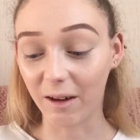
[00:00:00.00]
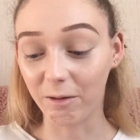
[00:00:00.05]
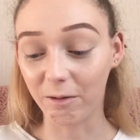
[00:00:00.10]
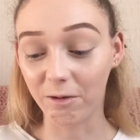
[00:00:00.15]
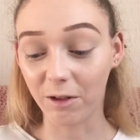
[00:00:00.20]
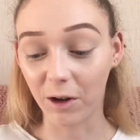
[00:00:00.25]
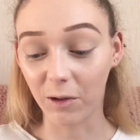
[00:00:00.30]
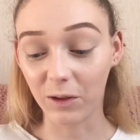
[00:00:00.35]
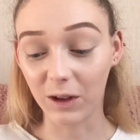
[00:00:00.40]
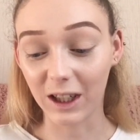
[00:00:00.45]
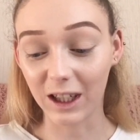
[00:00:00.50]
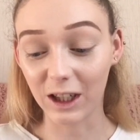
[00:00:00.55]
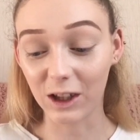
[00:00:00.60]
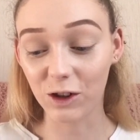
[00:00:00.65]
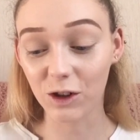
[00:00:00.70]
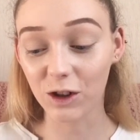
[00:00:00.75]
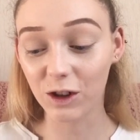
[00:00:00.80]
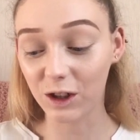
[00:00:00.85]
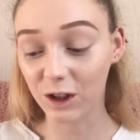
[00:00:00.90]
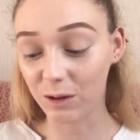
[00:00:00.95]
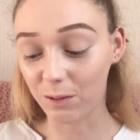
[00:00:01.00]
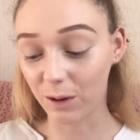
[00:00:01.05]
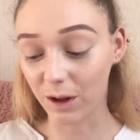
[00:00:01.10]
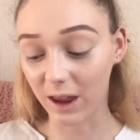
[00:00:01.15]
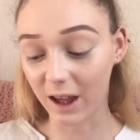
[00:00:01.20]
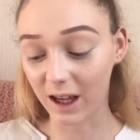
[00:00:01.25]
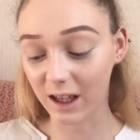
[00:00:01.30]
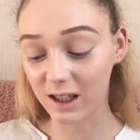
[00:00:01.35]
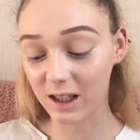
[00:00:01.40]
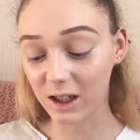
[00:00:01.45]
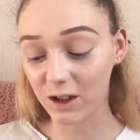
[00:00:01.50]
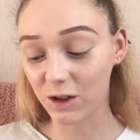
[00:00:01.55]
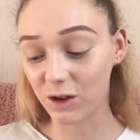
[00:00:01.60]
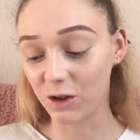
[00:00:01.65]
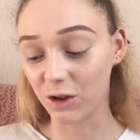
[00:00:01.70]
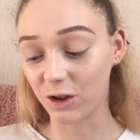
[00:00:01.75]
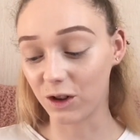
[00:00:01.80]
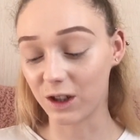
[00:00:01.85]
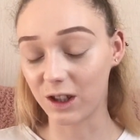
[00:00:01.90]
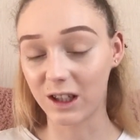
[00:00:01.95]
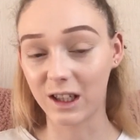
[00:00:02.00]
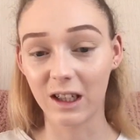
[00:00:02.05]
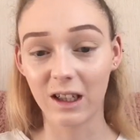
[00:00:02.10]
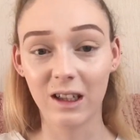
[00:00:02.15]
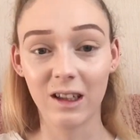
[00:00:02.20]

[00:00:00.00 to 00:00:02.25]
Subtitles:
in foundations, but this is just,